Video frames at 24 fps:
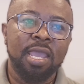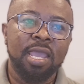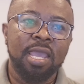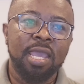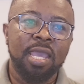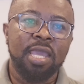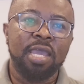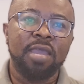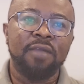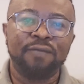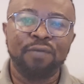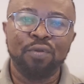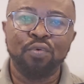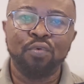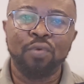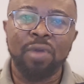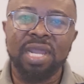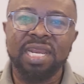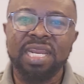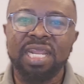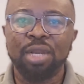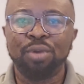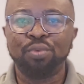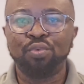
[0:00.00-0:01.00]
Hey
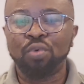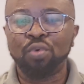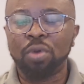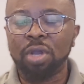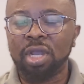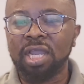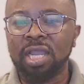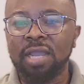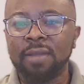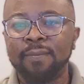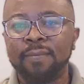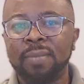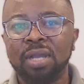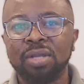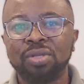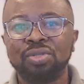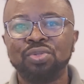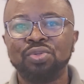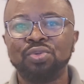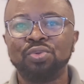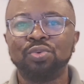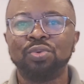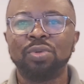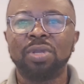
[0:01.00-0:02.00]
everyone, and welcome
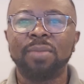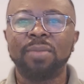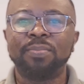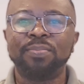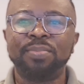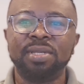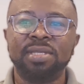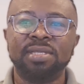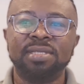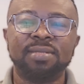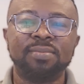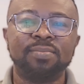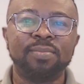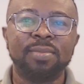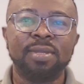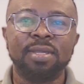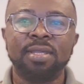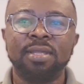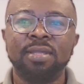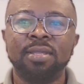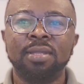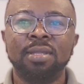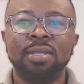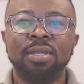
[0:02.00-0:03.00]
back to
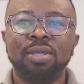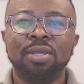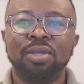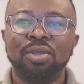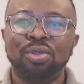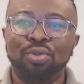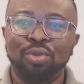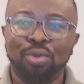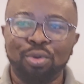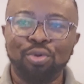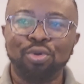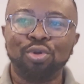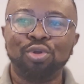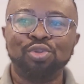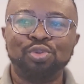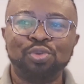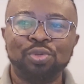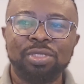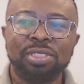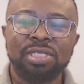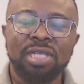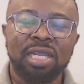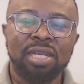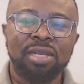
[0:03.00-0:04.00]
Apisibey, your
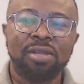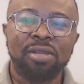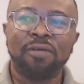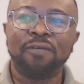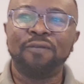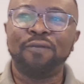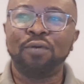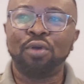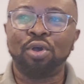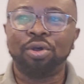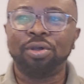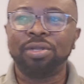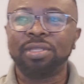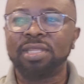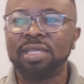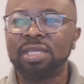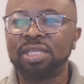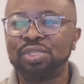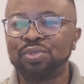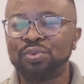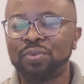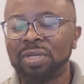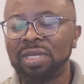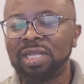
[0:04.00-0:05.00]
go-to channel for all
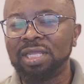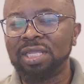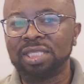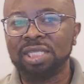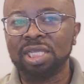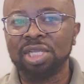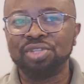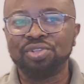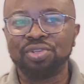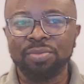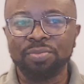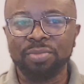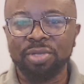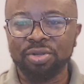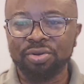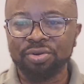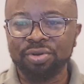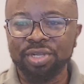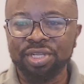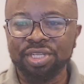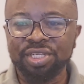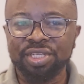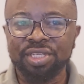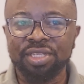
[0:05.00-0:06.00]
things related to
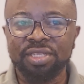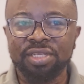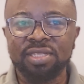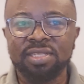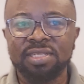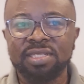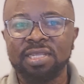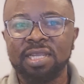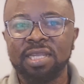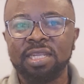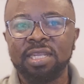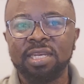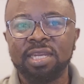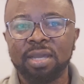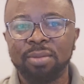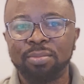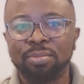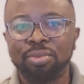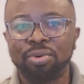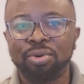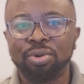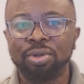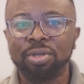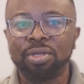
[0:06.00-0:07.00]
immigration, studying
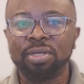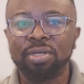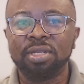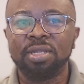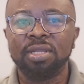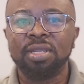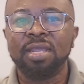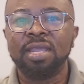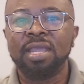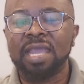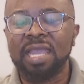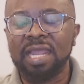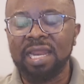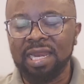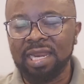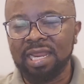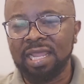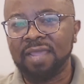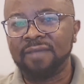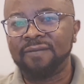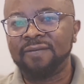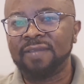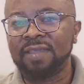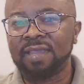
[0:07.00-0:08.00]
abroad, and
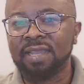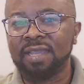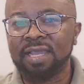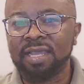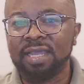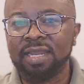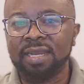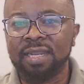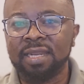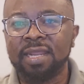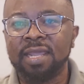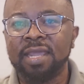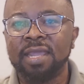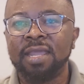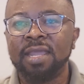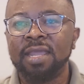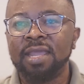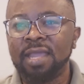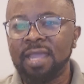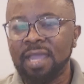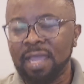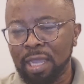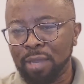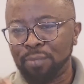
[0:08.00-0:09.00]
life in Canada.
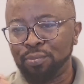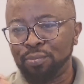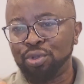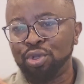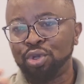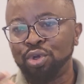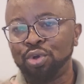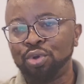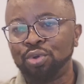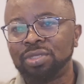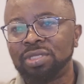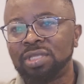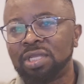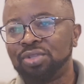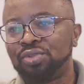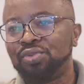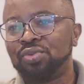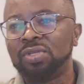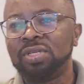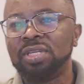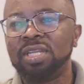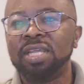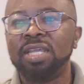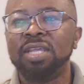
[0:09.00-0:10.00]
I'm your host, and
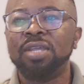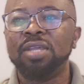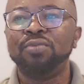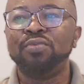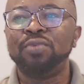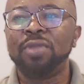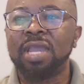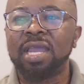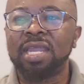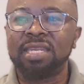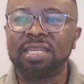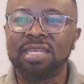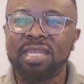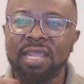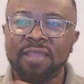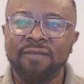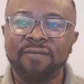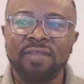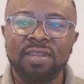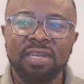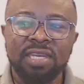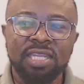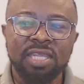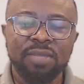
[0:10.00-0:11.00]
today we are
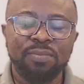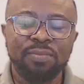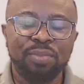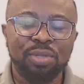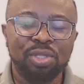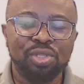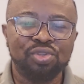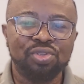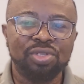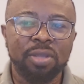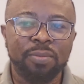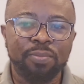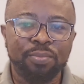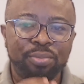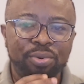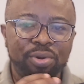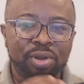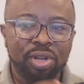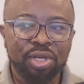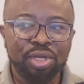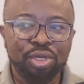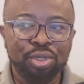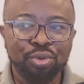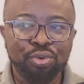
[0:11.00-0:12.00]
diving deep into the
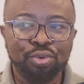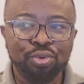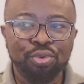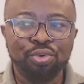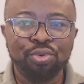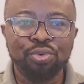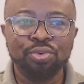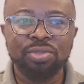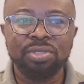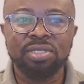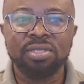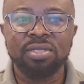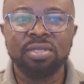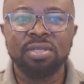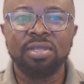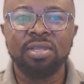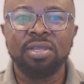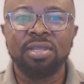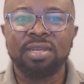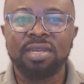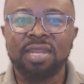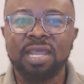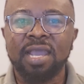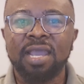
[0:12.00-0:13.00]
brand new rules
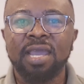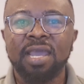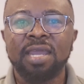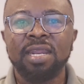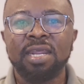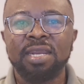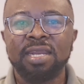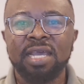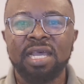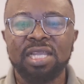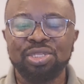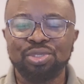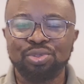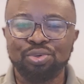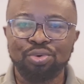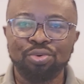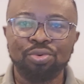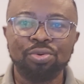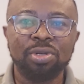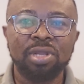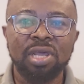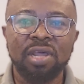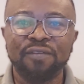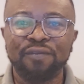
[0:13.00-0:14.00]
that Canada has
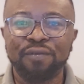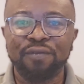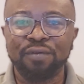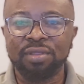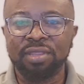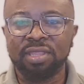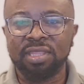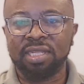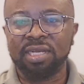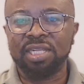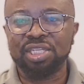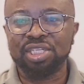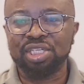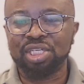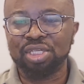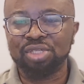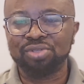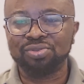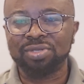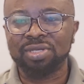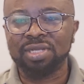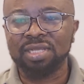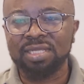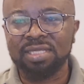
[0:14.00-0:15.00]
rolled out for
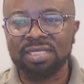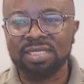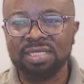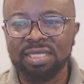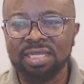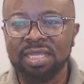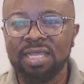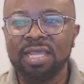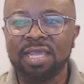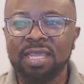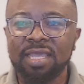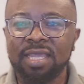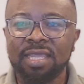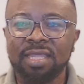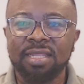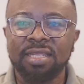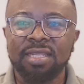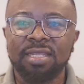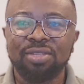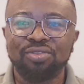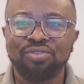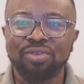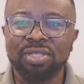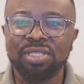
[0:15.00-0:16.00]
international students
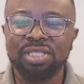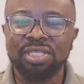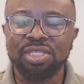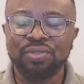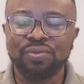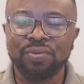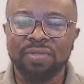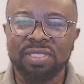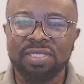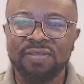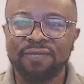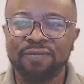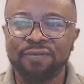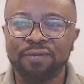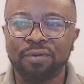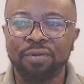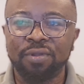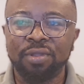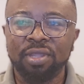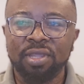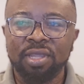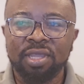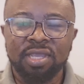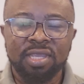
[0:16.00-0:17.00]
in
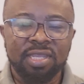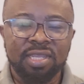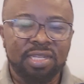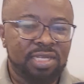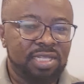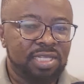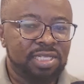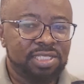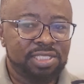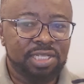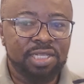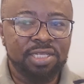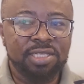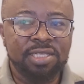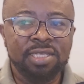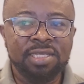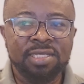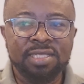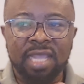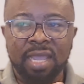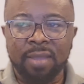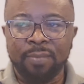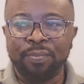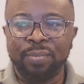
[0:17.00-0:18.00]
2024. These
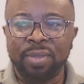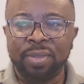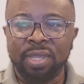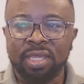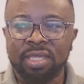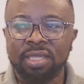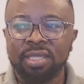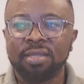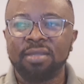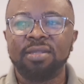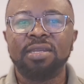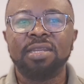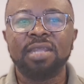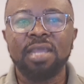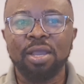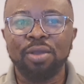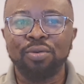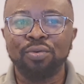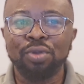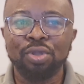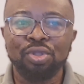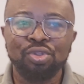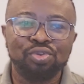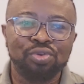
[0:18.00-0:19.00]
changes are big. They
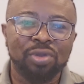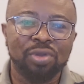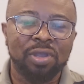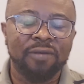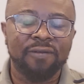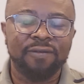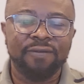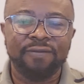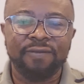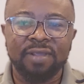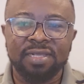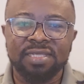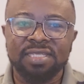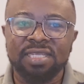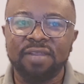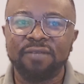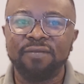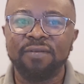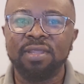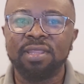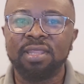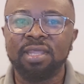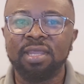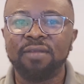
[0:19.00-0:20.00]
are going to affect
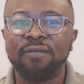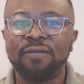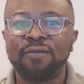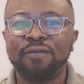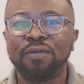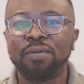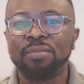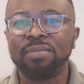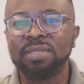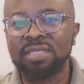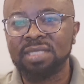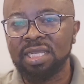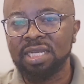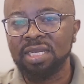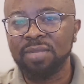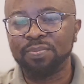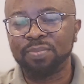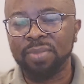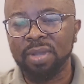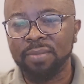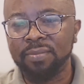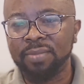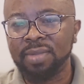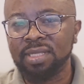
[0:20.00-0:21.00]
everything from study
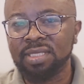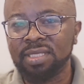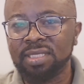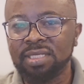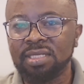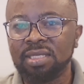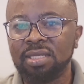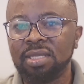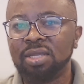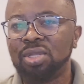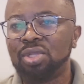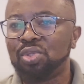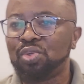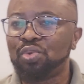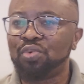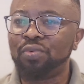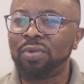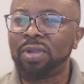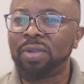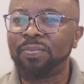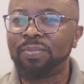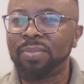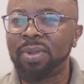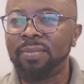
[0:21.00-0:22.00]
permits to
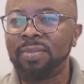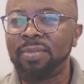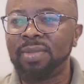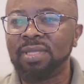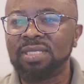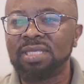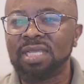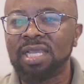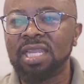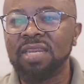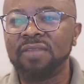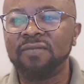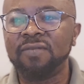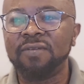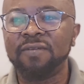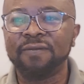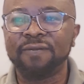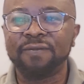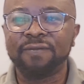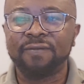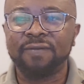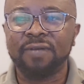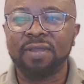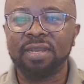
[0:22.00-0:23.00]
work permits and
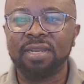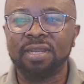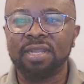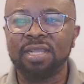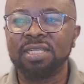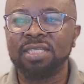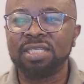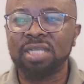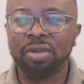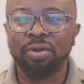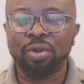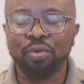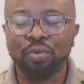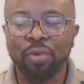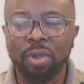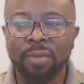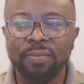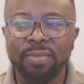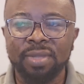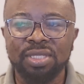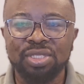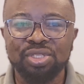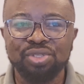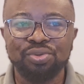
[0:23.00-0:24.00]
even financial
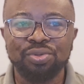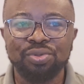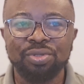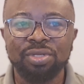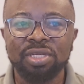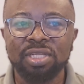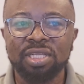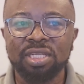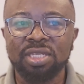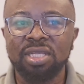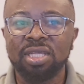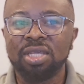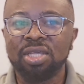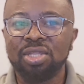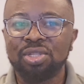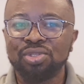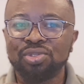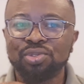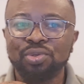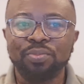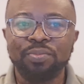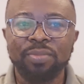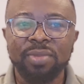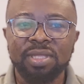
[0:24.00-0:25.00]
requirements you need
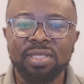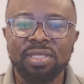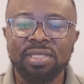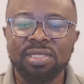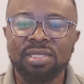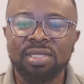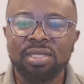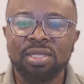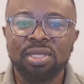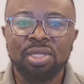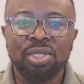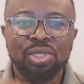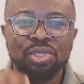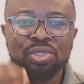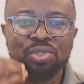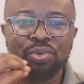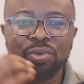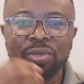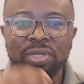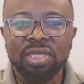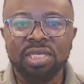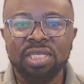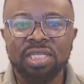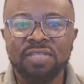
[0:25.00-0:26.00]
to meet.
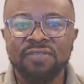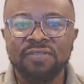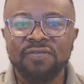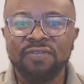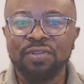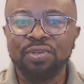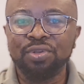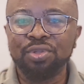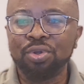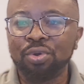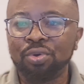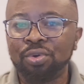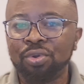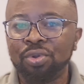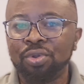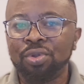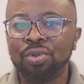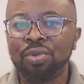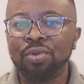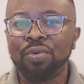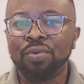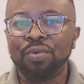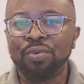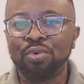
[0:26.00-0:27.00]
So in this video,
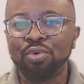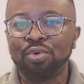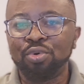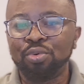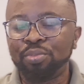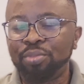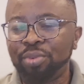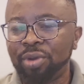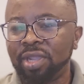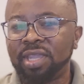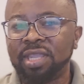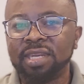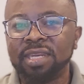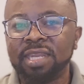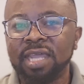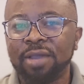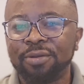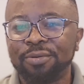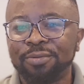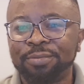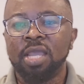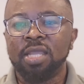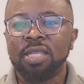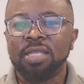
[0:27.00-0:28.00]
we will break it
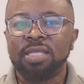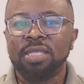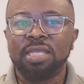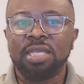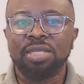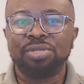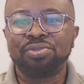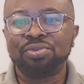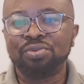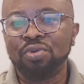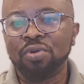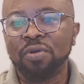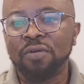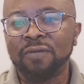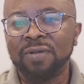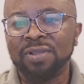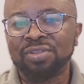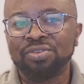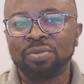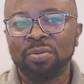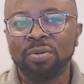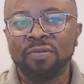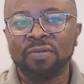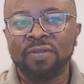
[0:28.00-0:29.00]
down just to go
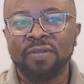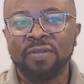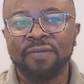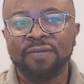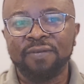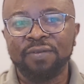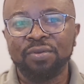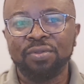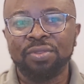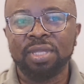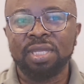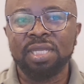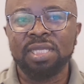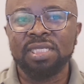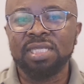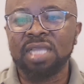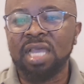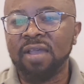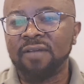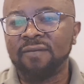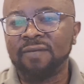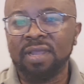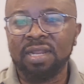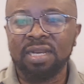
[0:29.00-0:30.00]
over some of a few things
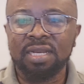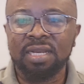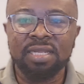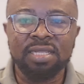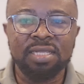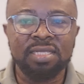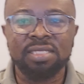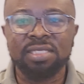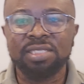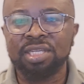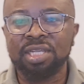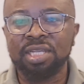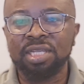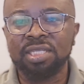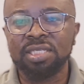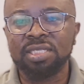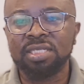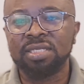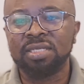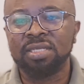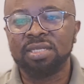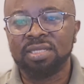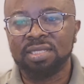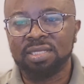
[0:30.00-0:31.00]
that have at least
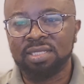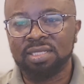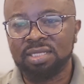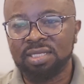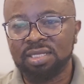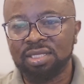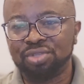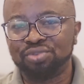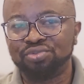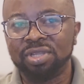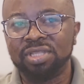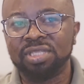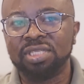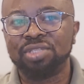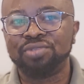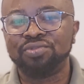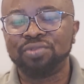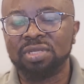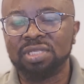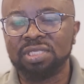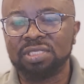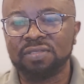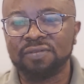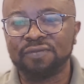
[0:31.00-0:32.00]
changed in
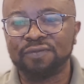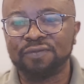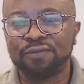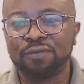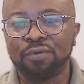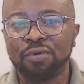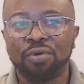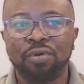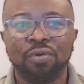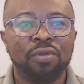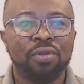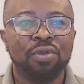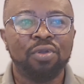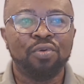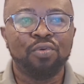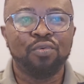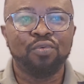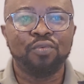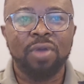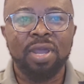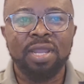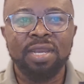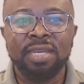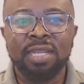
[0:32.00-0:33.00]
2024.
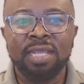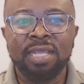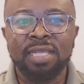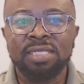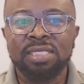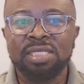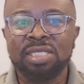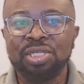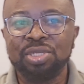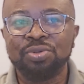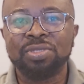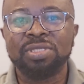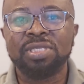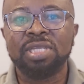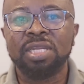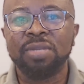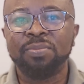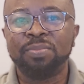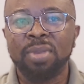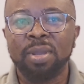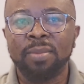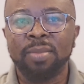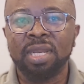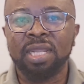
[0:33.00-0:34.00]
One, there's new
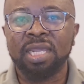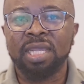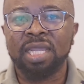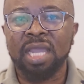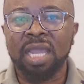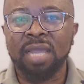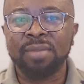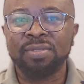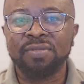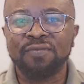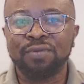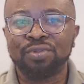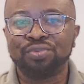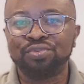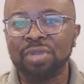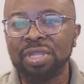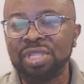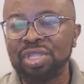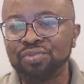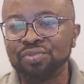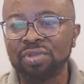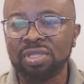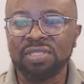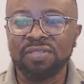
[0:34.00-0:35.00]
study permit caps for
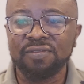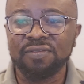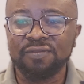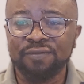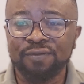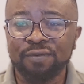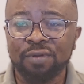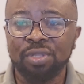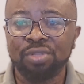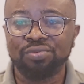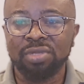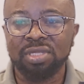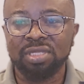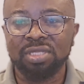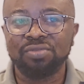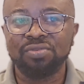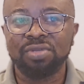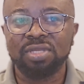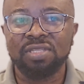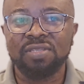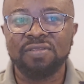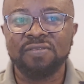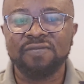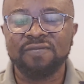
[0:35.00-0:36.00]
2024 and
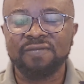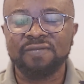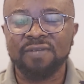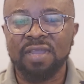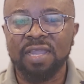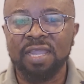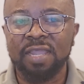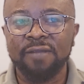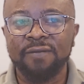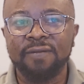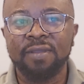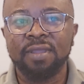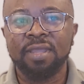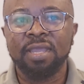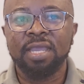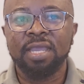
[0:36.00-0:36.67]
2025.